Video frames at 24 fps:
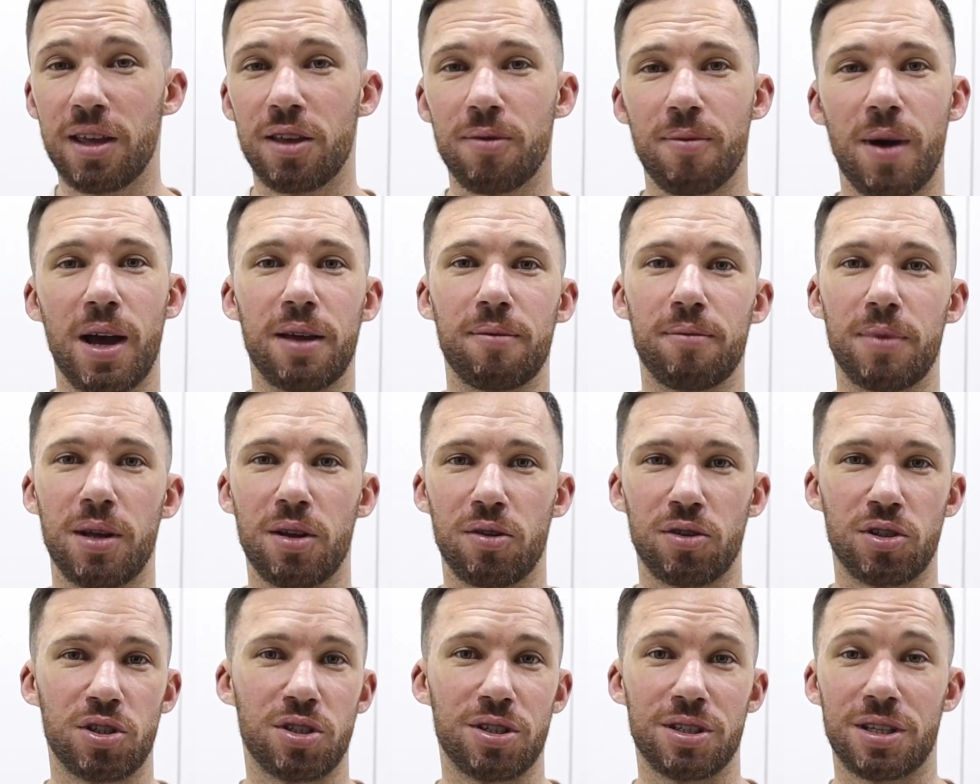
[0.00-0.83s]
You might be
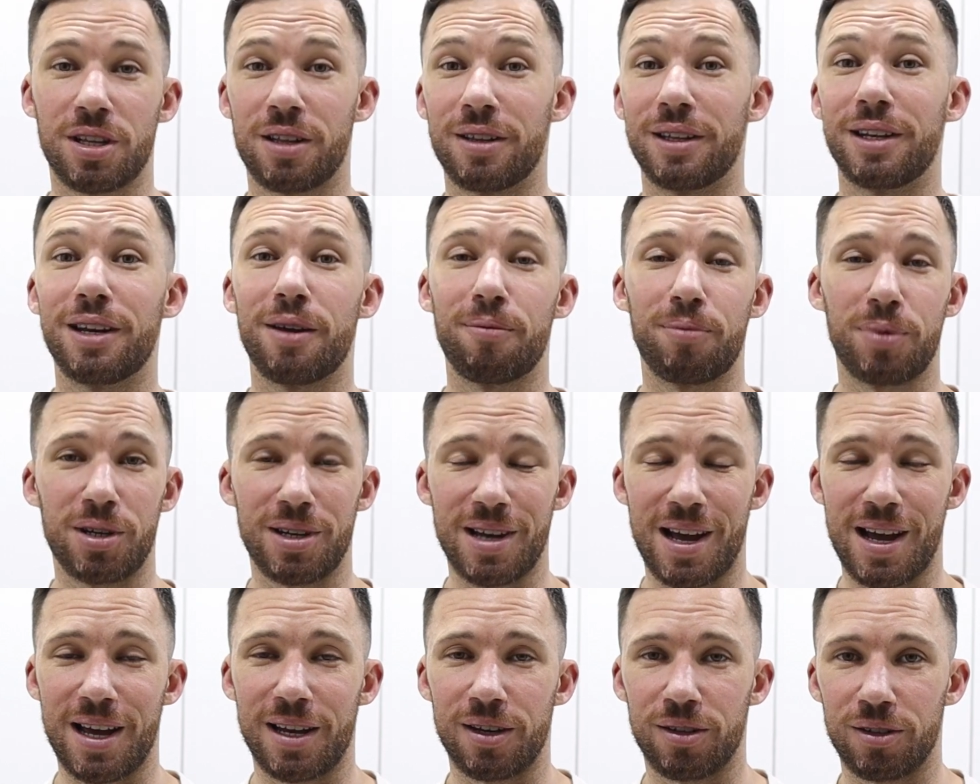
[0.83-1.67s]
able to just clean up your
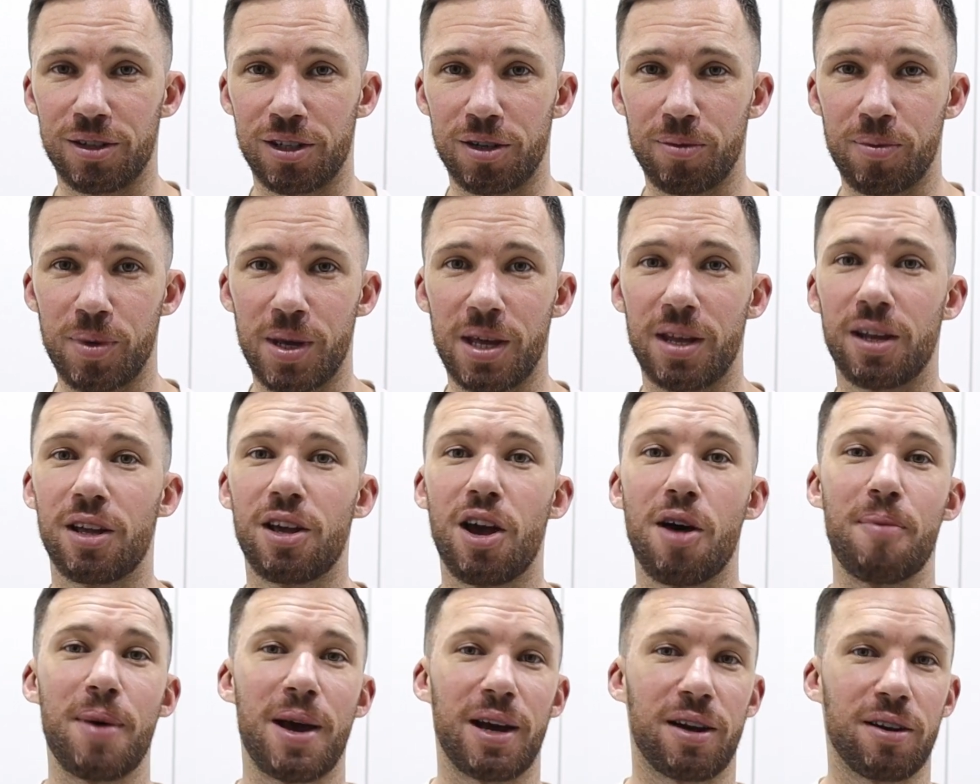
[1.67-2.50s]
diet a little bit,
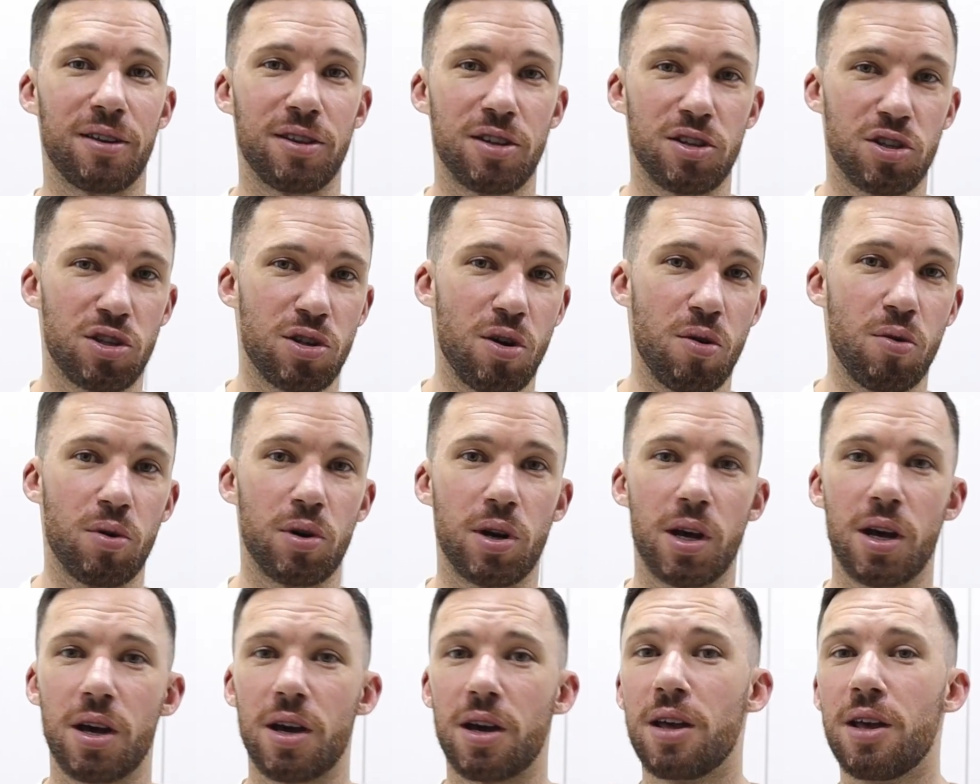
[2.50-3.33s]
cut back on the
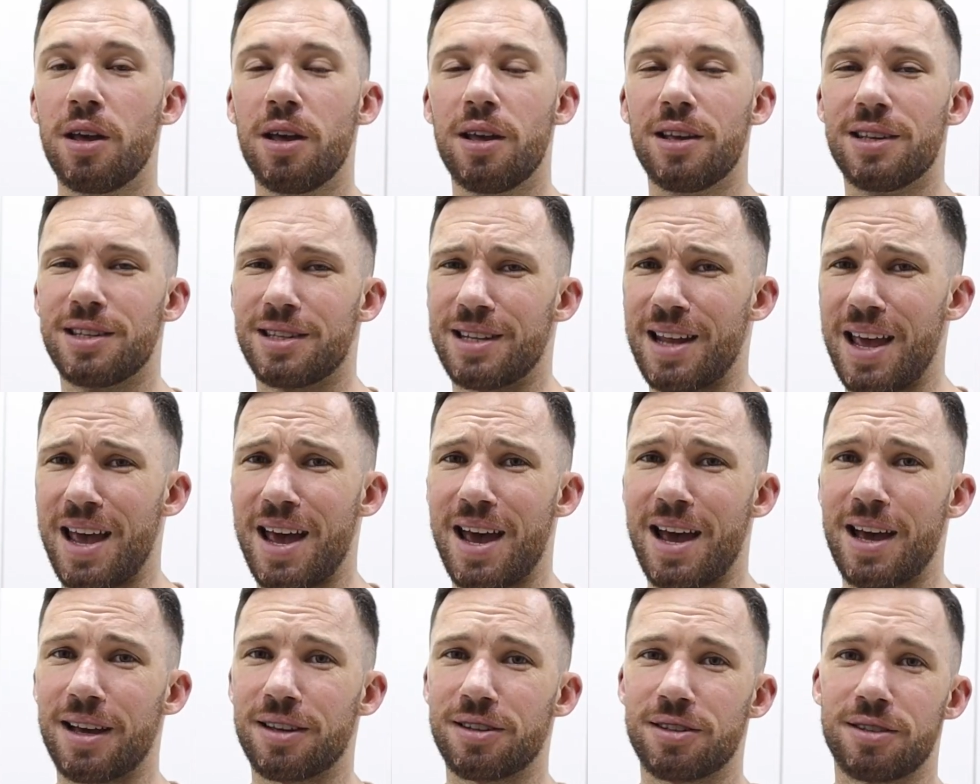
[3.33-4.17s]
soda,
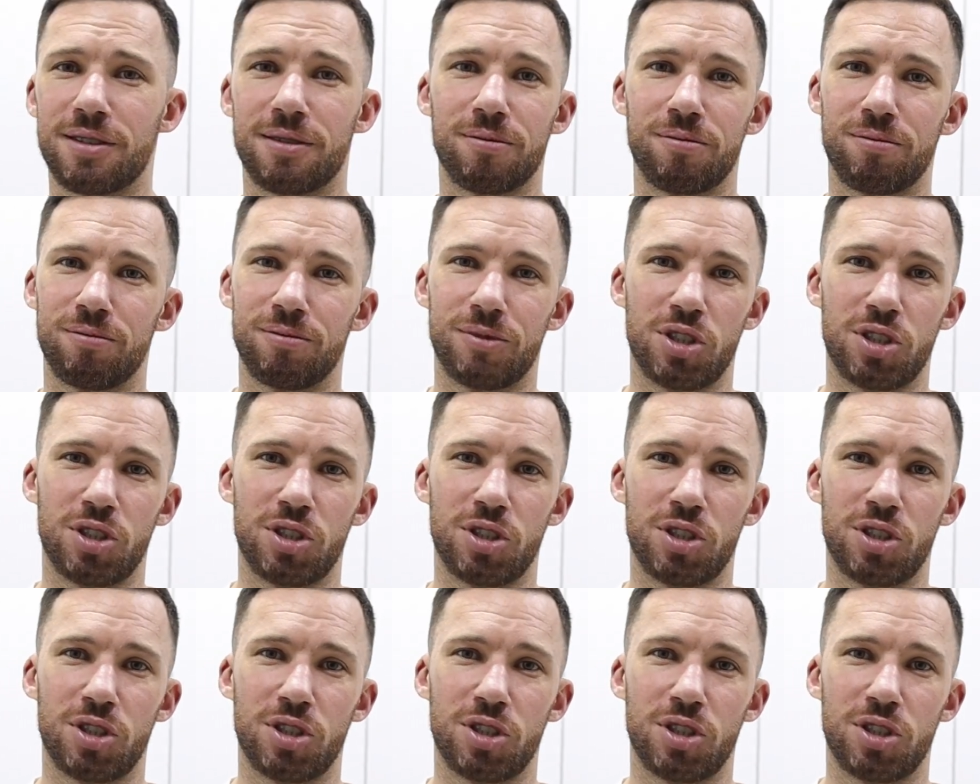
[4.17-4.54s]
snacks,